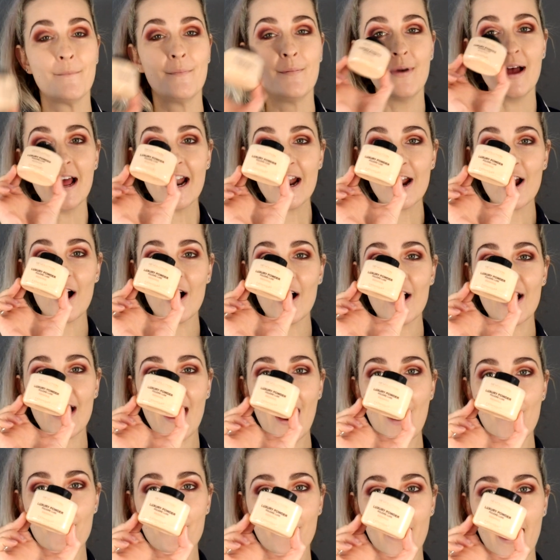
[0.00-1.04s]

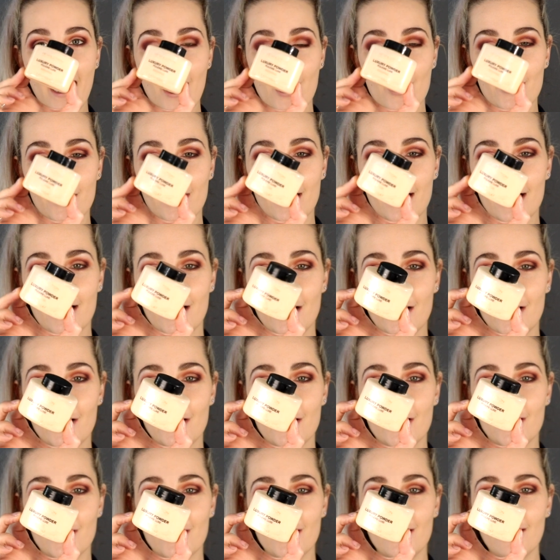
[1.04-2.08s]
banana
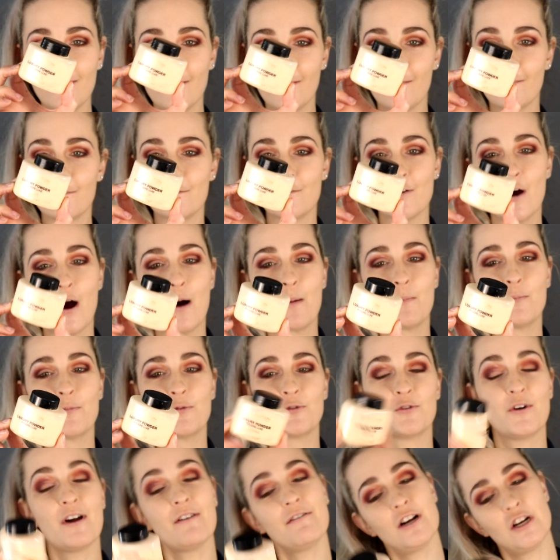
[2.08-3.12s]
powder from
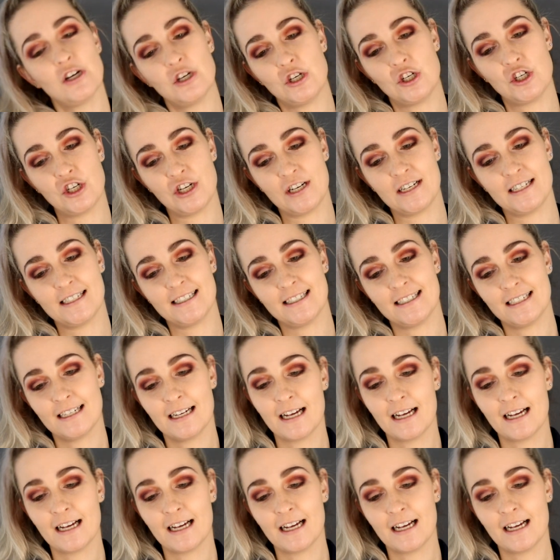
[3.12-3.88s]
Revolution.